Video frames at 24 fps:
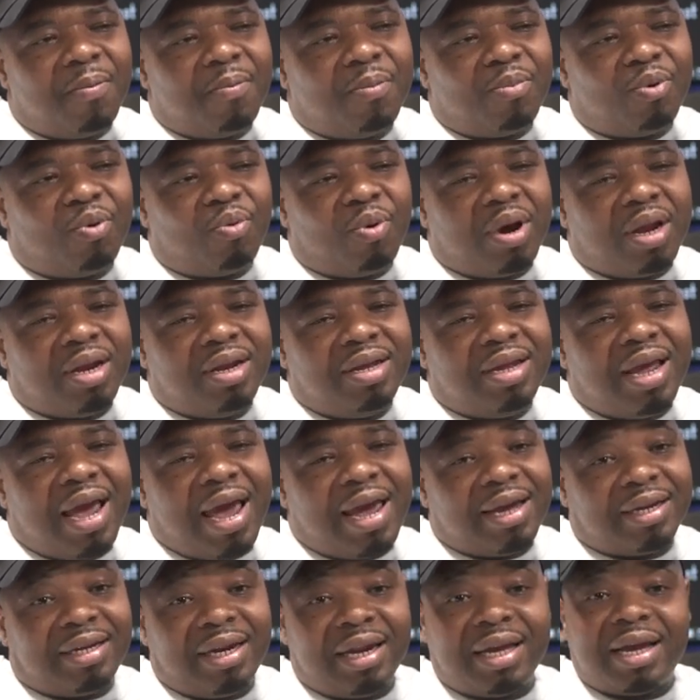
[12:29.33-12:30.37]
But when he
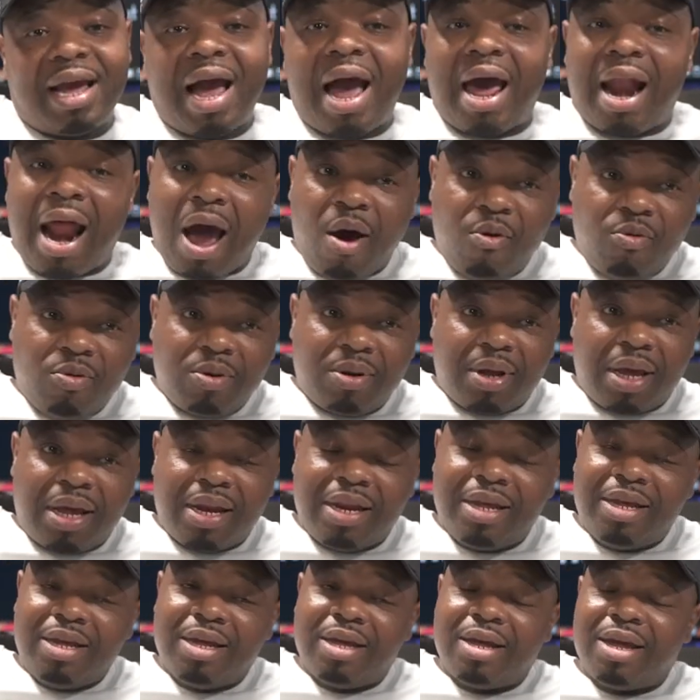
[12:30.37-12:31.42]
actually got out and
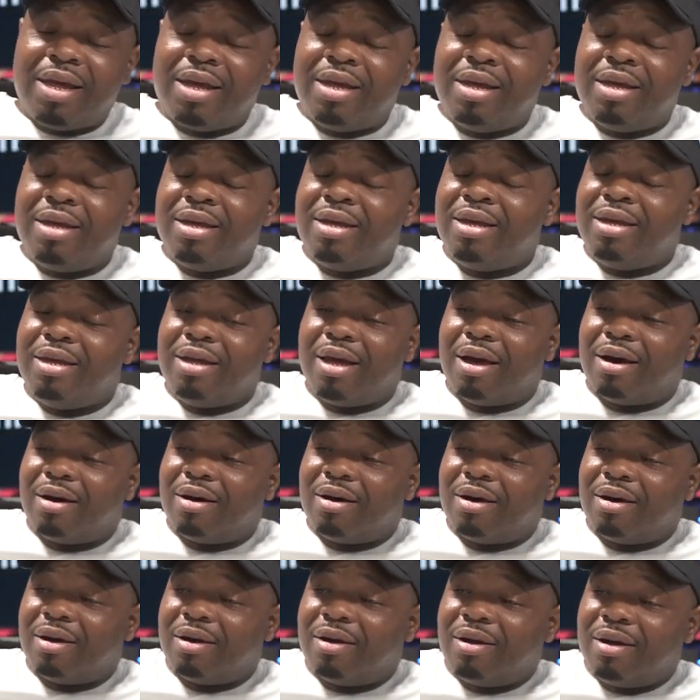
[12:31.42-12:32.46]
he, he, he
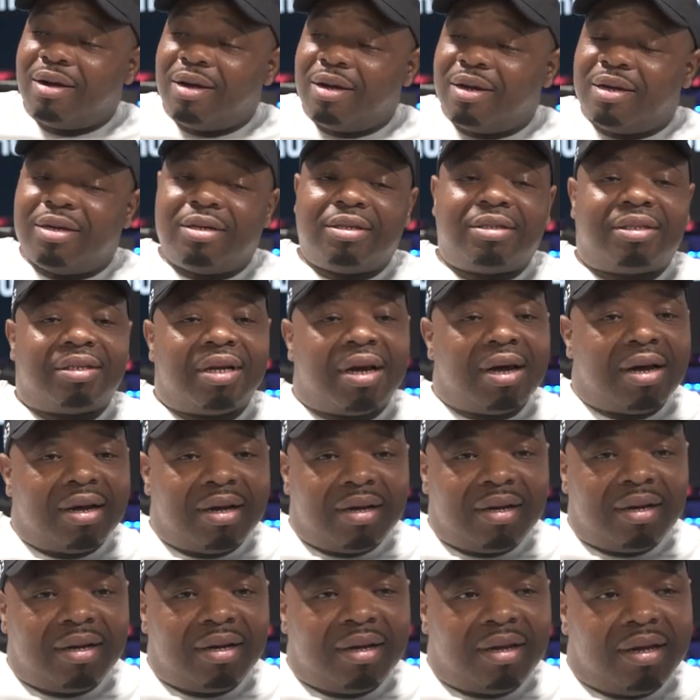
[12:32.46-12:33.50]
uh, son,
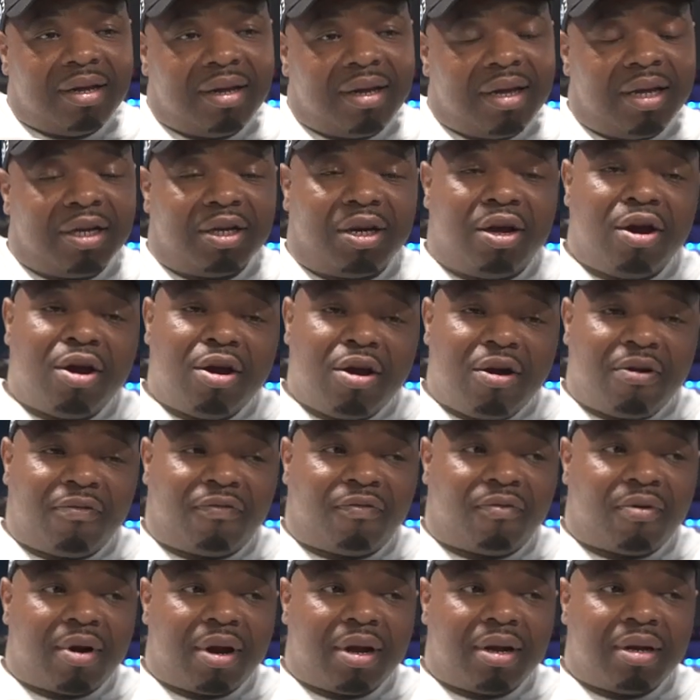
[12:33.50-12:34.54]
his
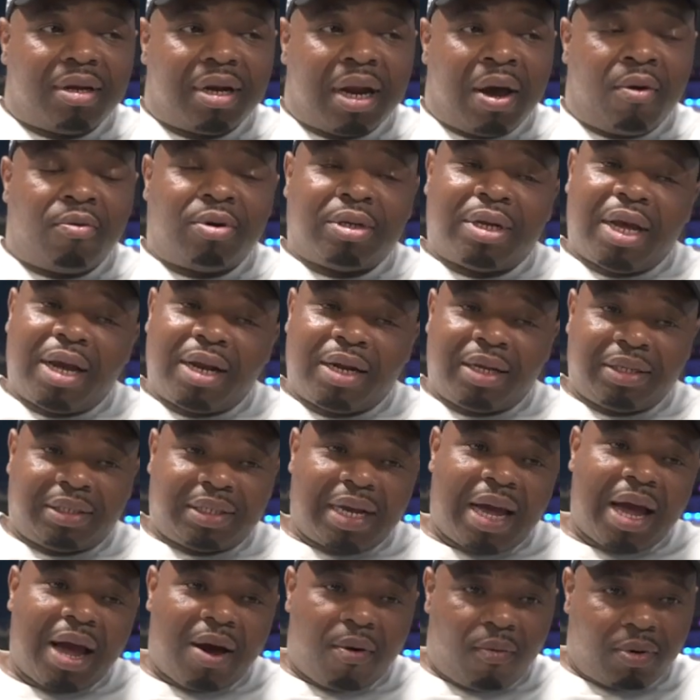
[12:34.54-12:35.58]
girlfriend that was at the
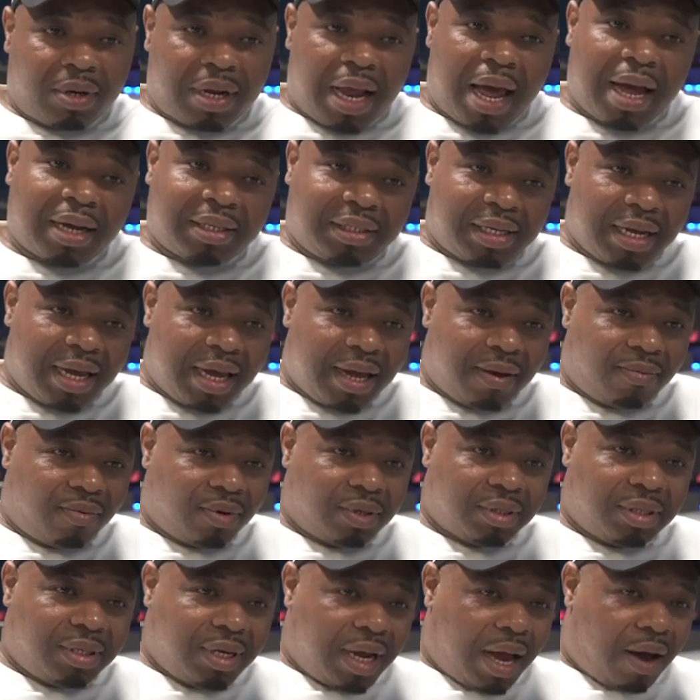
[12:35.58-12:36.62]
time was Octavia,
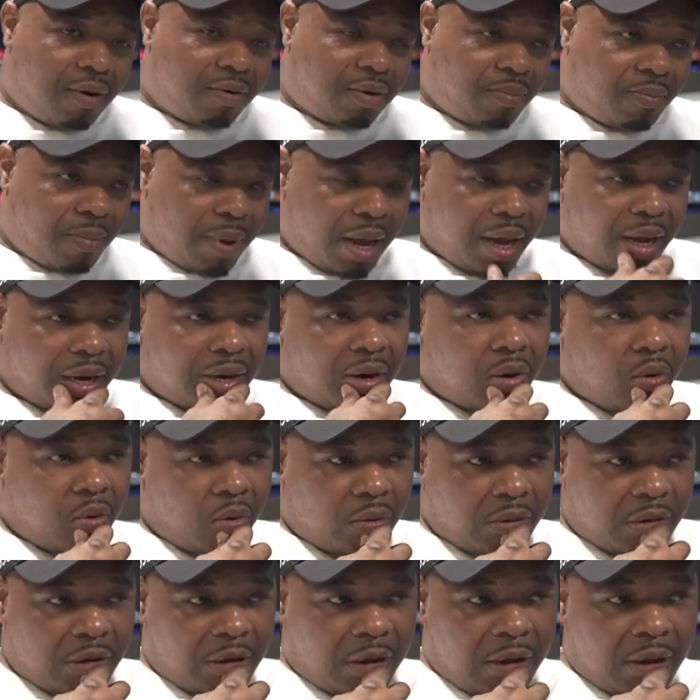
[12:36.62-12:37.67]
she out in
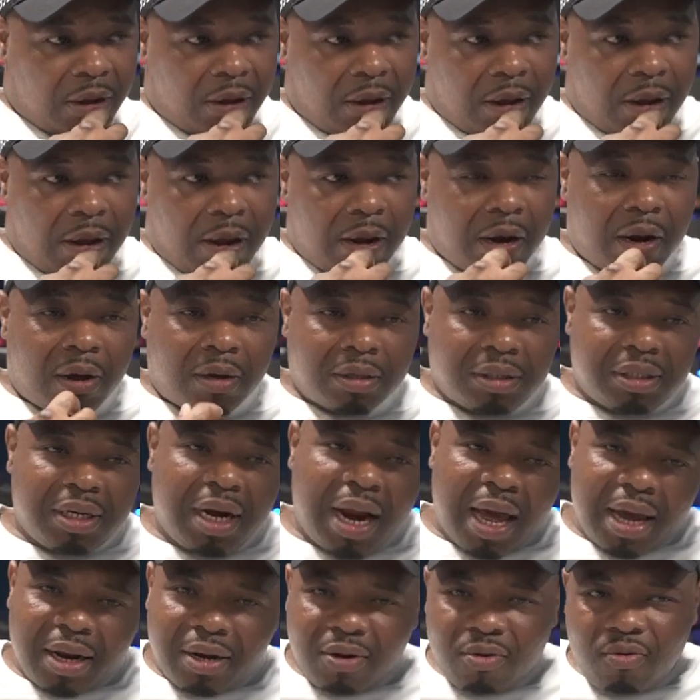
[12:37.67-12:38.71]
Magnolia. You know, she
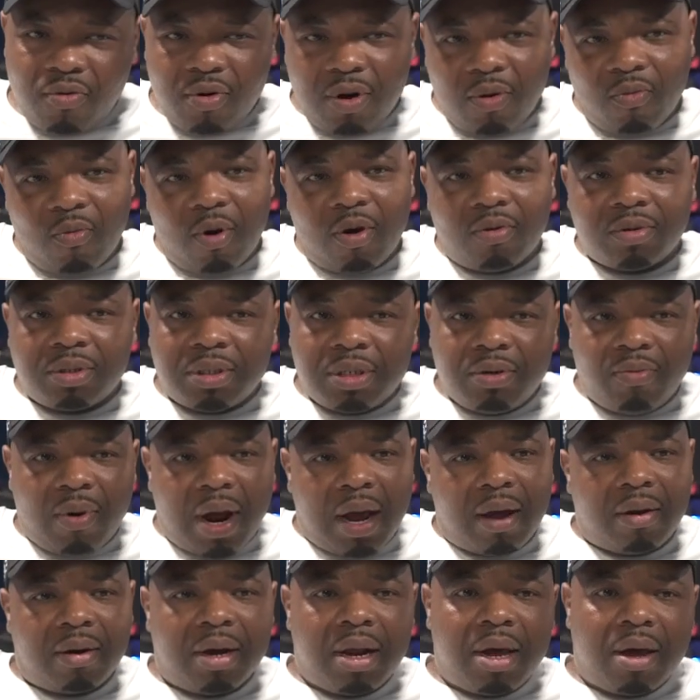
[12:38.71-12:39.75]
like, doing it, won't you,
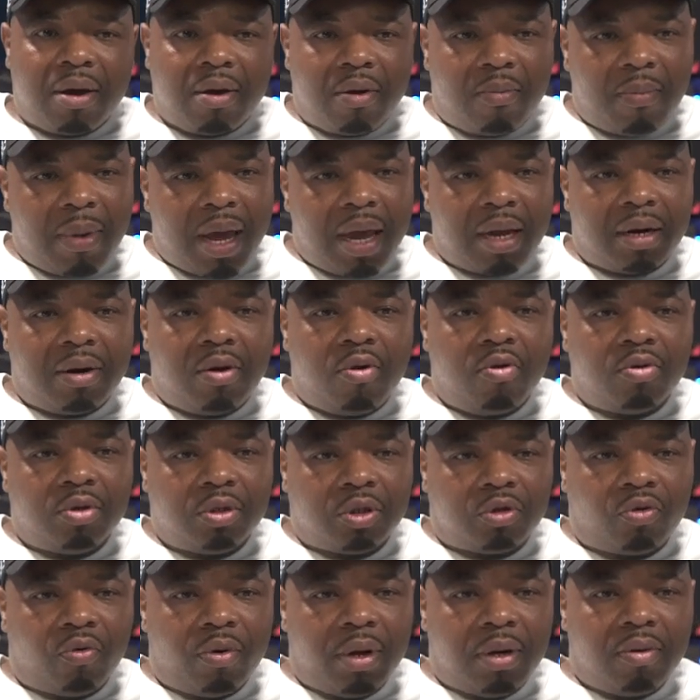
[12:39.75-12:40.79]
around there on Magnolia
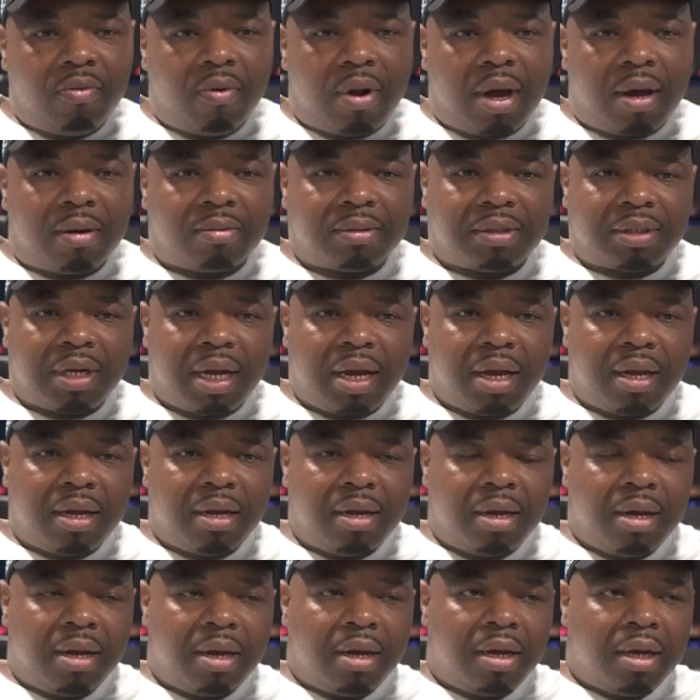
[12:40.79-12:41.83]
Street, you know what I'm saying?
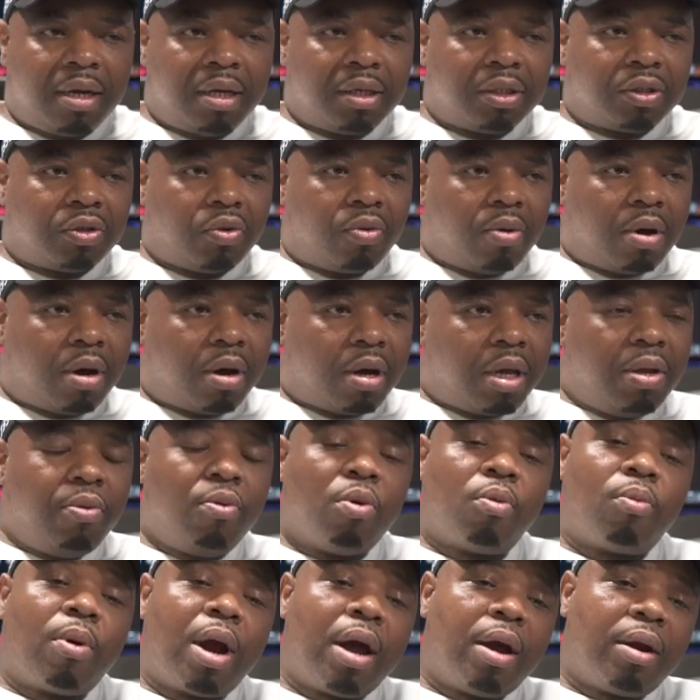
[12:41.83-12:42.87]
So uh, he
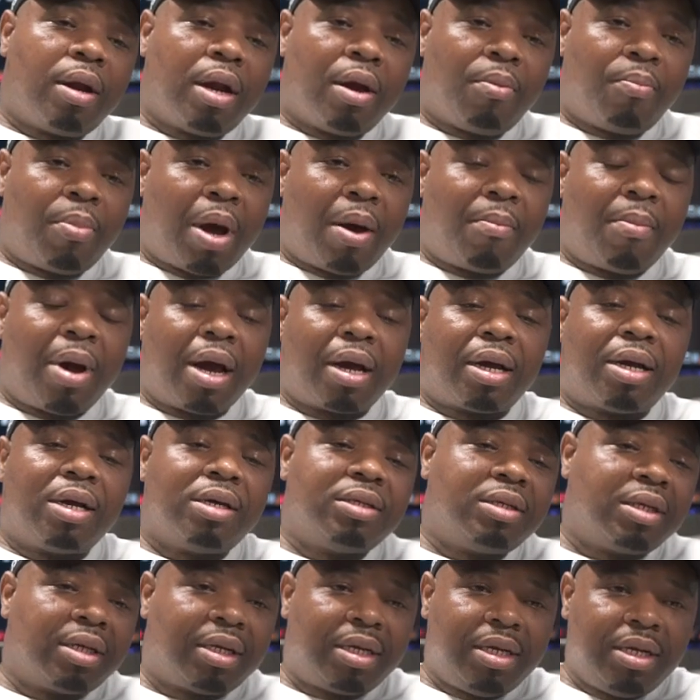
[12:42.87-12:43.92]
was around there by my
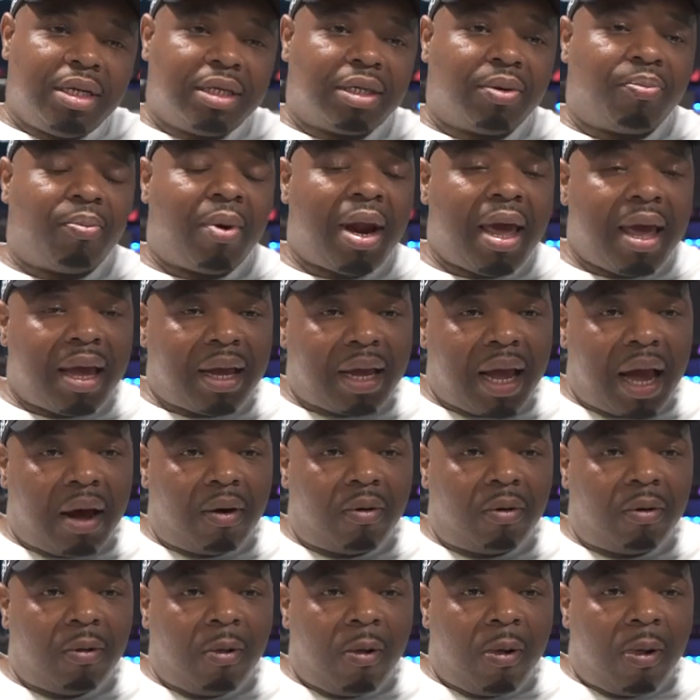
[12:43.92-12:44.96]
cousin Keisha
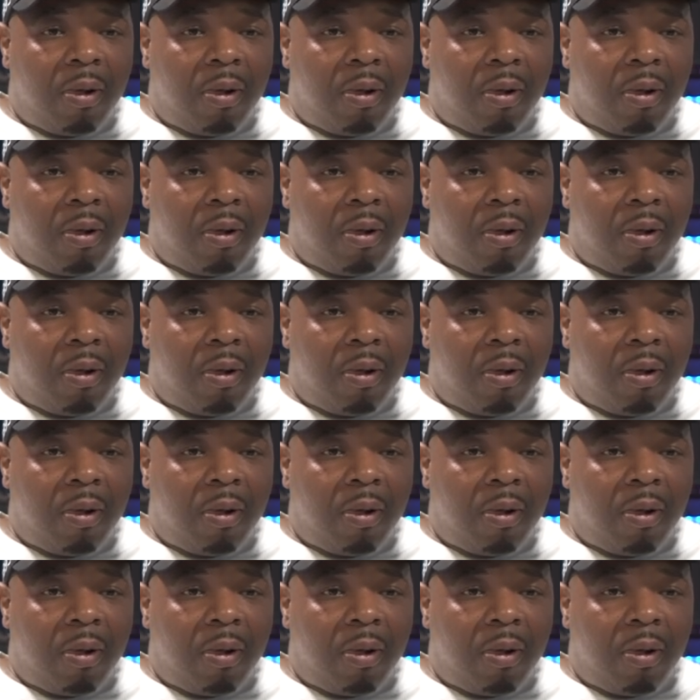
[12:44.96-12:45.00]
Blackout.